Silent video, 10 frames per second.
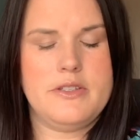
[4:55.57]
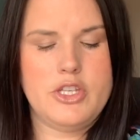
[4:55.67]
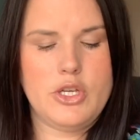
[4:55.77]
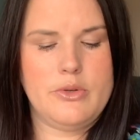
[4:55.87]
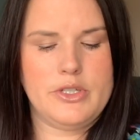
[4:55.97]

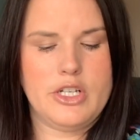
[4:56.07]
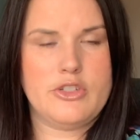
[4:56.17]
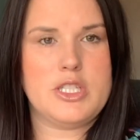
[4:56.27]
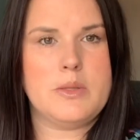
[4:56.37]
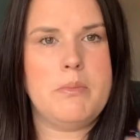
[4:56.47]
use are
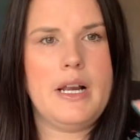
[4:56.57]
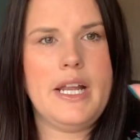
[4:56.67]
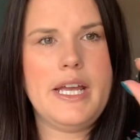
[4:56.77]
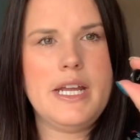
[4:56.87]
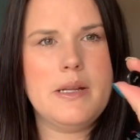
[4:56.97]
just some
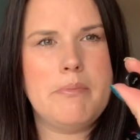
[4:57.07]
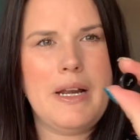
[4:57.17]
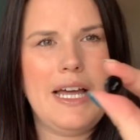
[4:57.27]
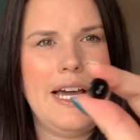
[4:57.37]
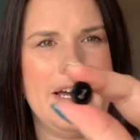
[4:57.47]
plain
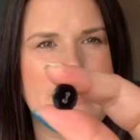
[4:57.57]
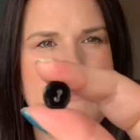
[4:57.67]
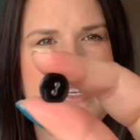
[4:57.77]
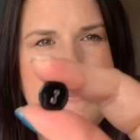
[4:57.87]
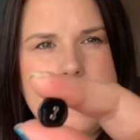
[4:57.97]
black, if
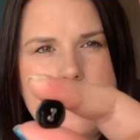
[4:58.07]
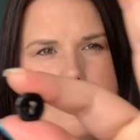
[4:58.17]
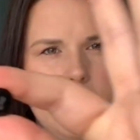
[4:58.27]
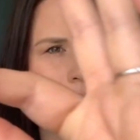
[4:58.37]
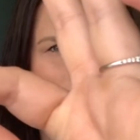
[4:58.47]
you can see those
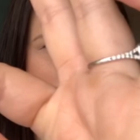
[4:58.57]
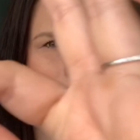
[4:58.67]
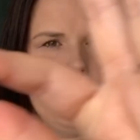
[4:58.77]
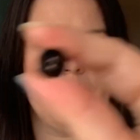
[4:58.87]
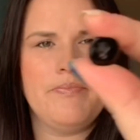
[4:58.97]
very
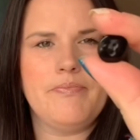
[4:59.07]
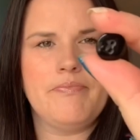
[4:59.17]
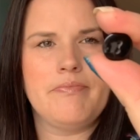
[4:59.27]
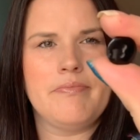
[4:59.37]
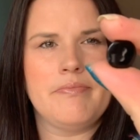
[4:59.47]
well.
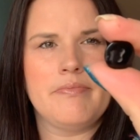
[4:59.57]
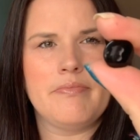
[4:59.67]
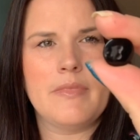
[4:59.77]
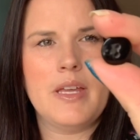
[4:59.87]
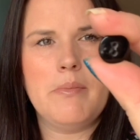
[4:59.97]

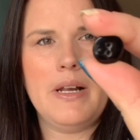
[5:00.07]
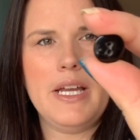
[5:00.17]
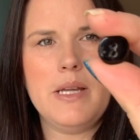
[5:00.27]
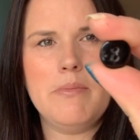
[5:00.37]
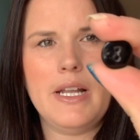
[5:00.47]

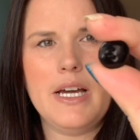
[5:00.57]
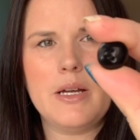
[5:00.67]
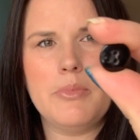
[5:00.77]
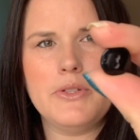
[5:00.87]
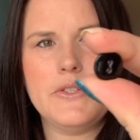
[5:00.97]
plain
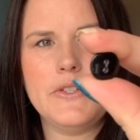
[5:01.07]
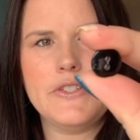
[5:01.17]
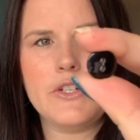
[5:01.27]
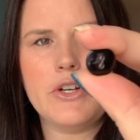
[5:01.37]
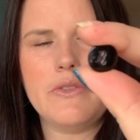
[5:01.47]
black buttons.
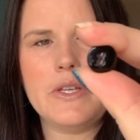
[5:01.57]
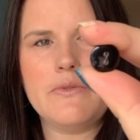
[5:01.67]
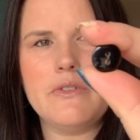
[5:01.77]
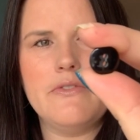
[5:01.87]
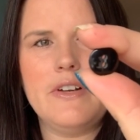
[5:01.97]
I got these
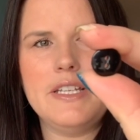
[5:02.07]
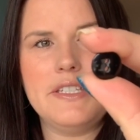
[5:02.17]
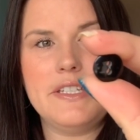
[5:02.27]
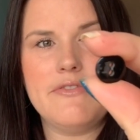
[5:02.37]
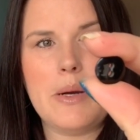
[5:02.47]
from
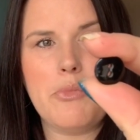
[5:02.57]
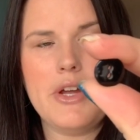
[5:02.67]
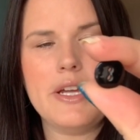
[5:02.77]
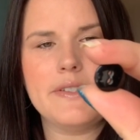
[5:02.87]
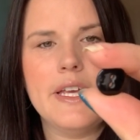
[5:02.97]
Felicity
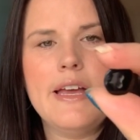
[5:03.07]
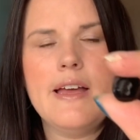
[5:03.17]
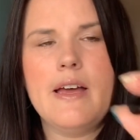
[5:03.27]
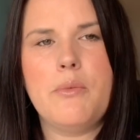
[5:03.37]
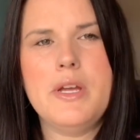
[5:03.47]
Fabrics.
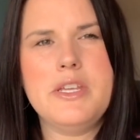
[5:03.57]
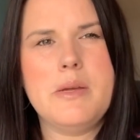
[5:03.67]
When you